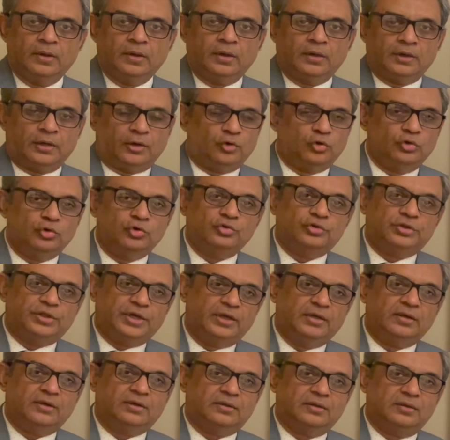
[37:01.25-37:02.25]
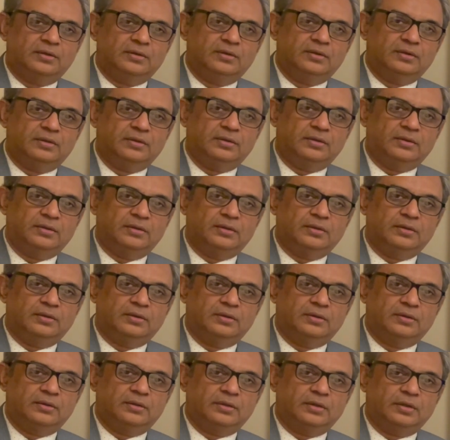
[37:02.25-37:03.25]
Now, do you think,
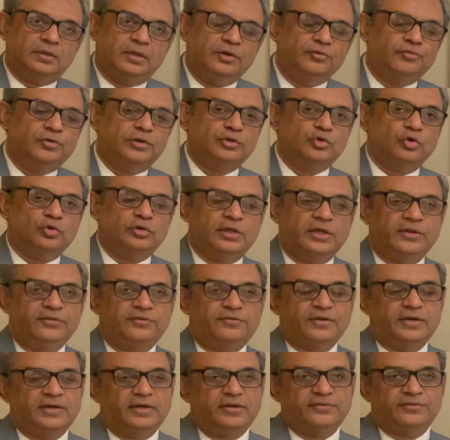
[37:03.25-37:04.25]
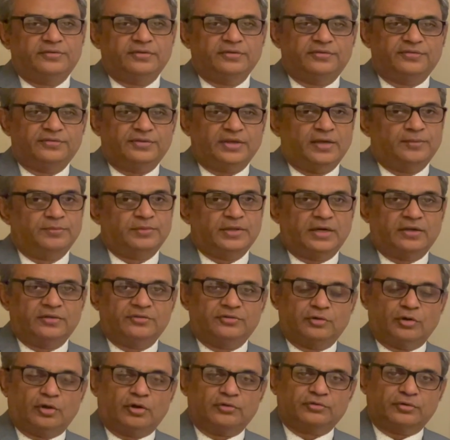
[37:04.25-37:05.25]
even though the incidence is same, that
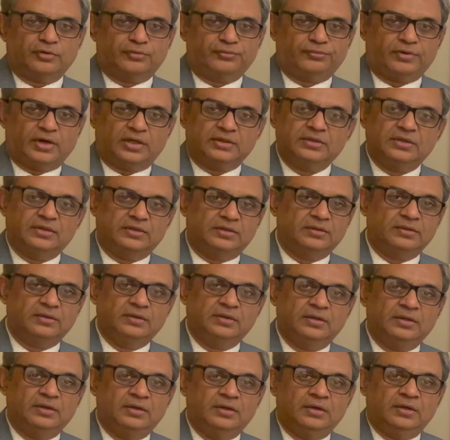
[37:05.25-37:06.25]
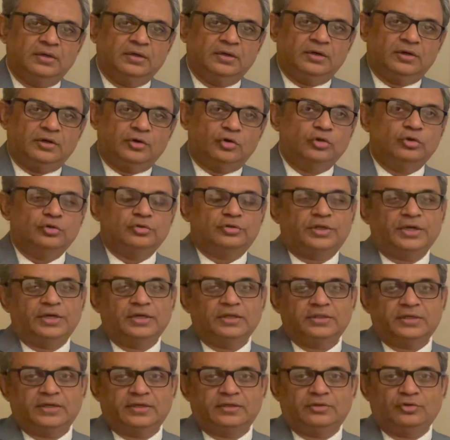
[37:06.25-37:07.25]
is loss of father, do you
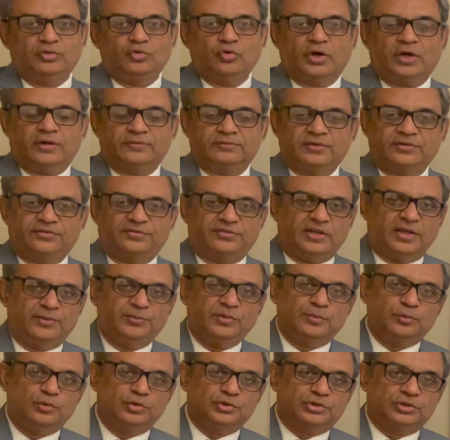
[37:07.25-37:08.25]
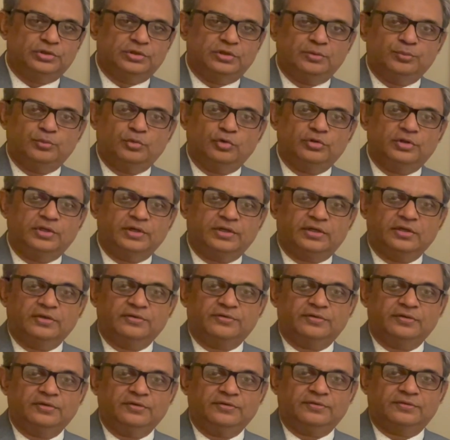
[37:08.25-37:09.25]
think that you have the same emotion in both the
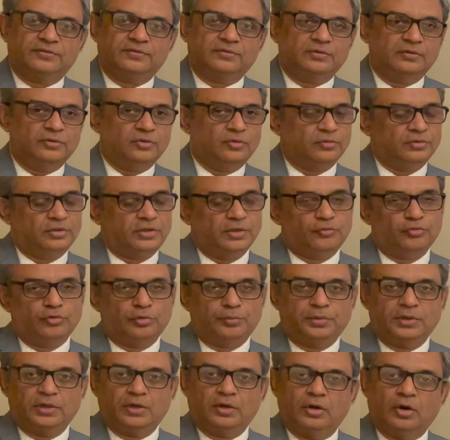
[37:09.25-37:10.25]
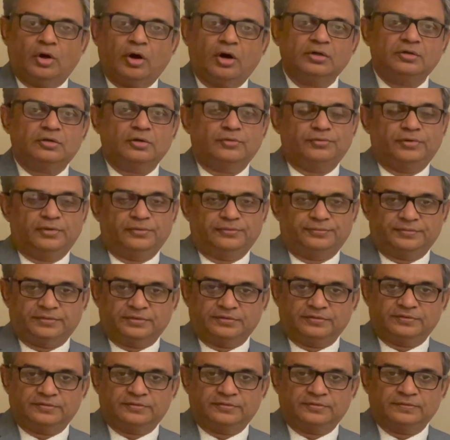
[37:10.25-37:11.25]
cases? No, there would be a lot of
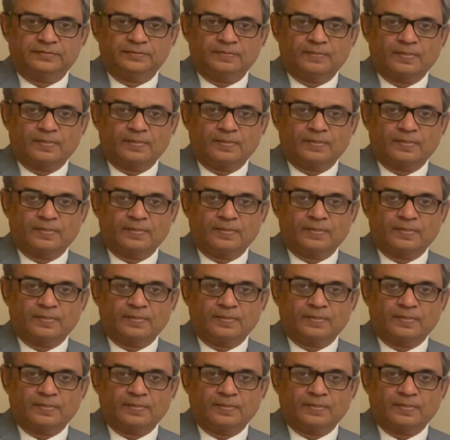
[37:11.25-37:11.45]
difference.